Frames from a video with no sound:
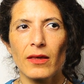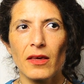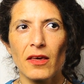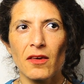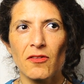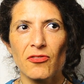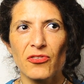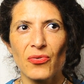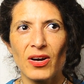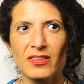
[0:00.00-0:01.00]
if
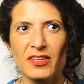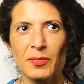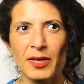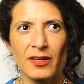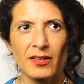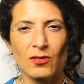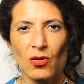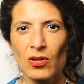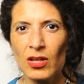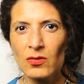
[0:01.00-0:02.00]
you activate it
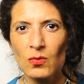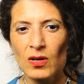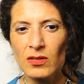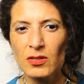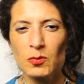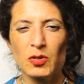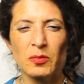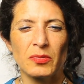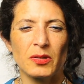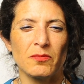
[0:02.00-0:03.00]
all at once, it
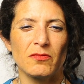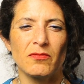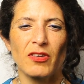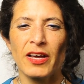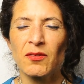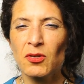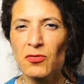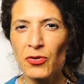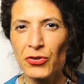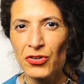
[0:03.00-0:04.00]
wouldn't be viable
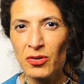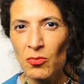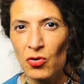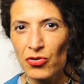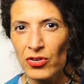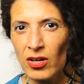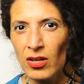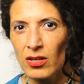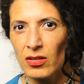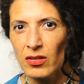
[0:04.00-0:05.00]
for your
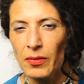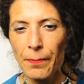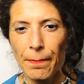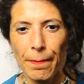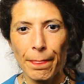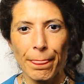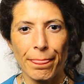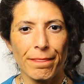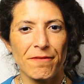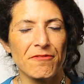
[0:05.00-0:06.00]
emotional,
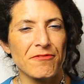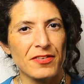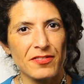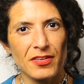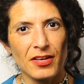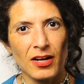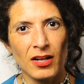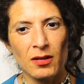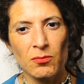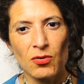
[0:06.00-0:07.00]

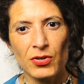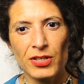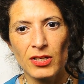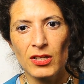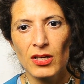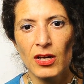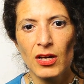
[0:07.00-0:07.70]
physical body,